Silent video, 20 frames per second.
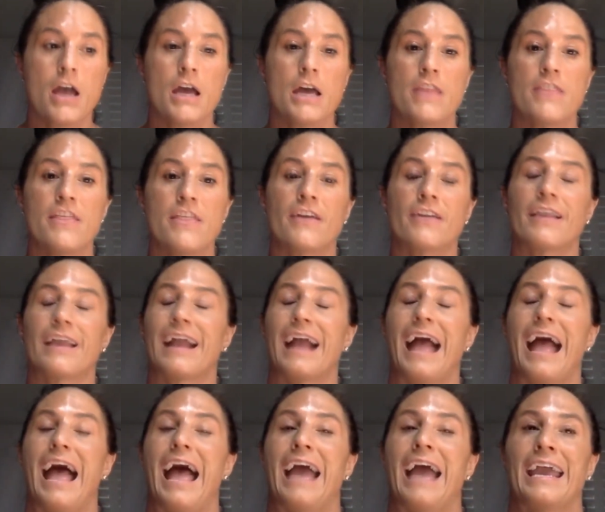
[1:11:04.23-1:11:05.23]
they're like
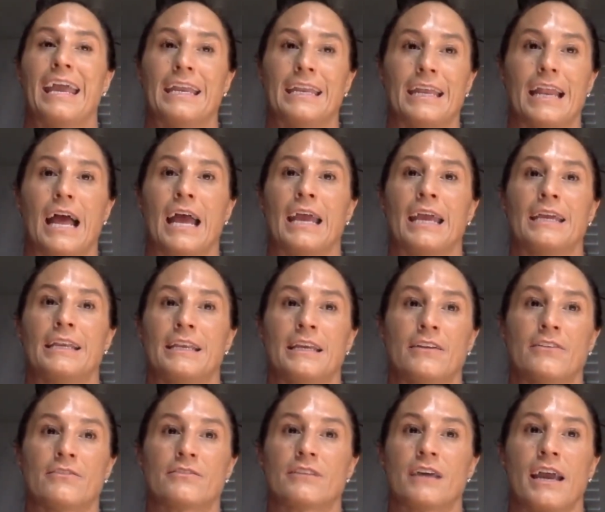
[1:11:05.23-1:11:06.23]
i hate it i hate
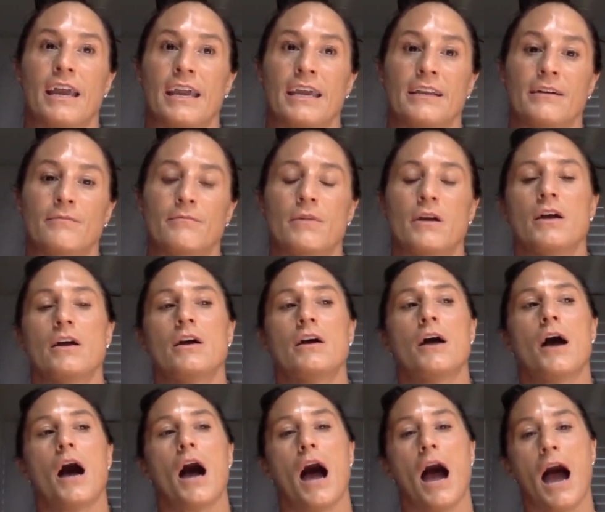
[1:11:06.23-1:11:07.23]
needles i hate them
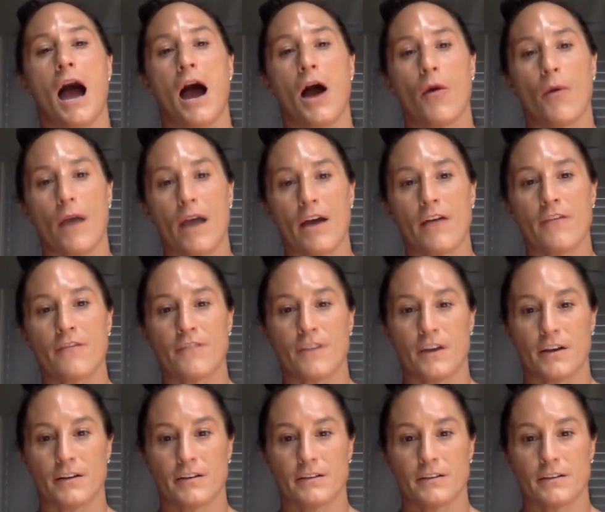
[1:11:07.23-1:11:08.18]
however